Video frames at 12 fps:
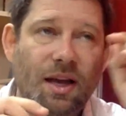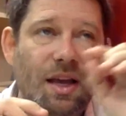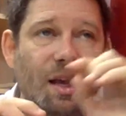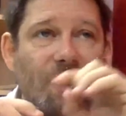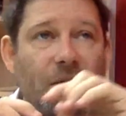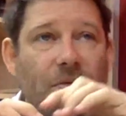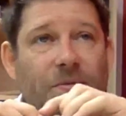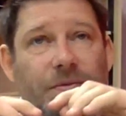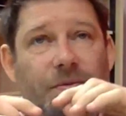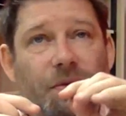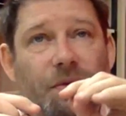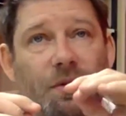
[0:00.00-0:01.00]
If
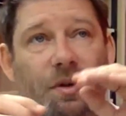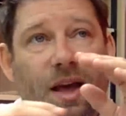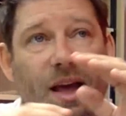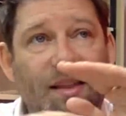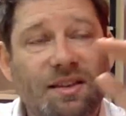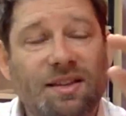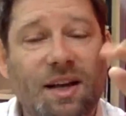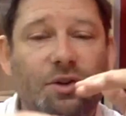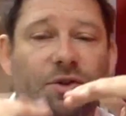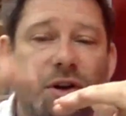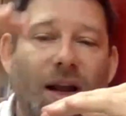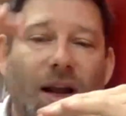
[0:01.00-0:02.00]
things are
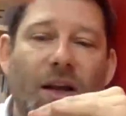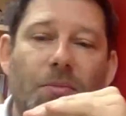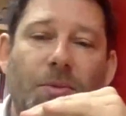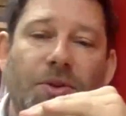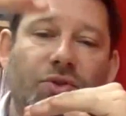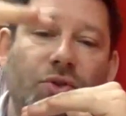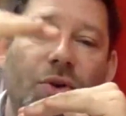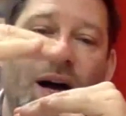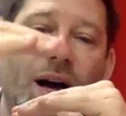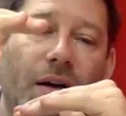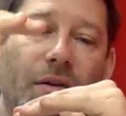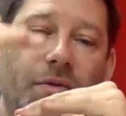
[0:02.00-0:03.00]
not aligned, but you
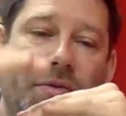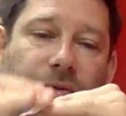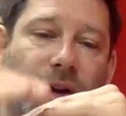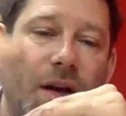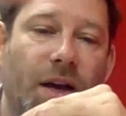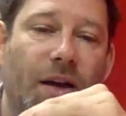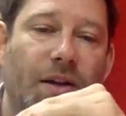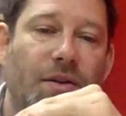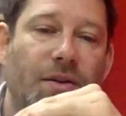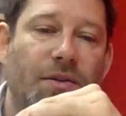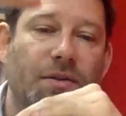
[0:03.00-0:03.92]
have an